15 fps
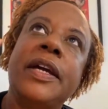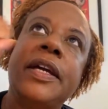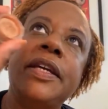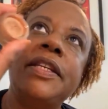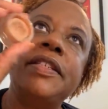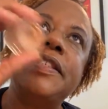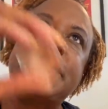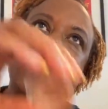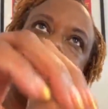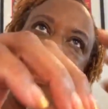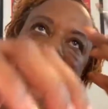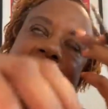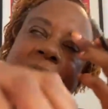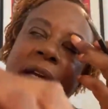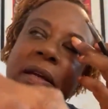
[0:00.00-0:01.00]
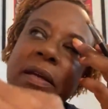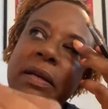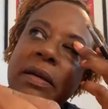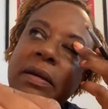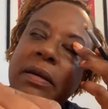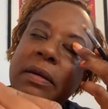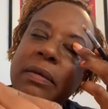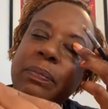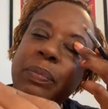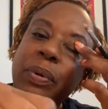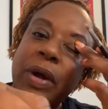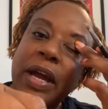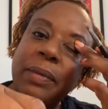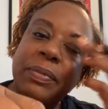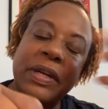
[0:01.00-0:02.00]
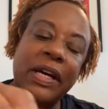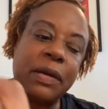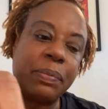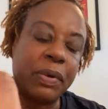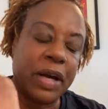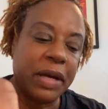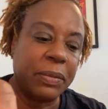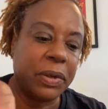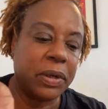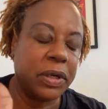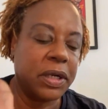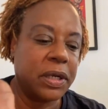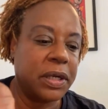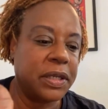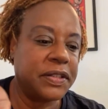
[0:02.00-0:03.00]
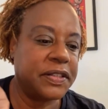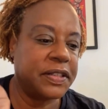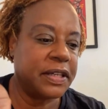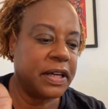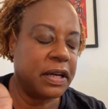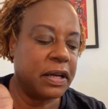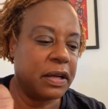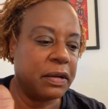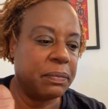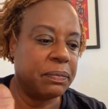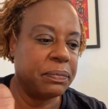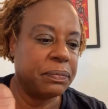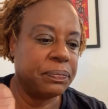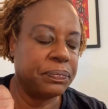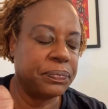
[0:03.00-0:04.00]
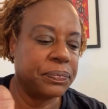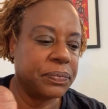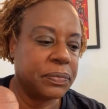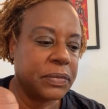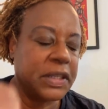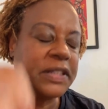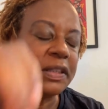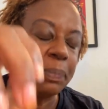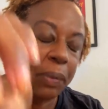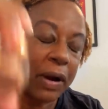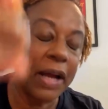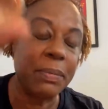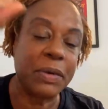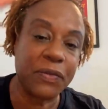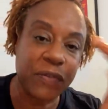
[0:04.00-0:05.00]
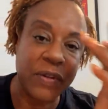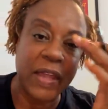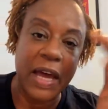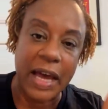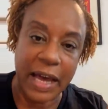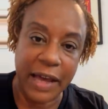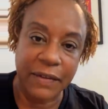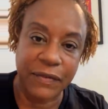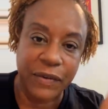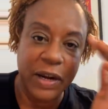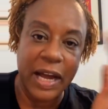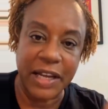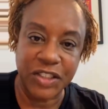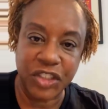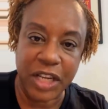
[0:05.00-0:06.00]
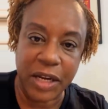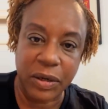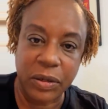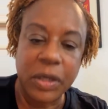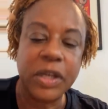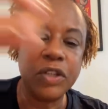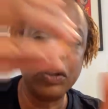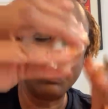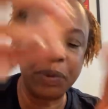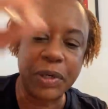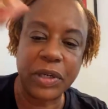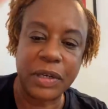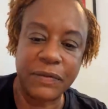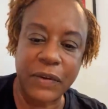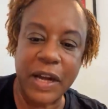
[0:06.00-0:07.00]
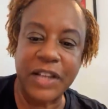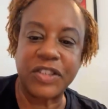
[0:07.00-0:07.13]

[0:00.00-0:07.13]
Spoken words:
it is not a primer. It's a primer for the eye, for eyeshadow. You put it on for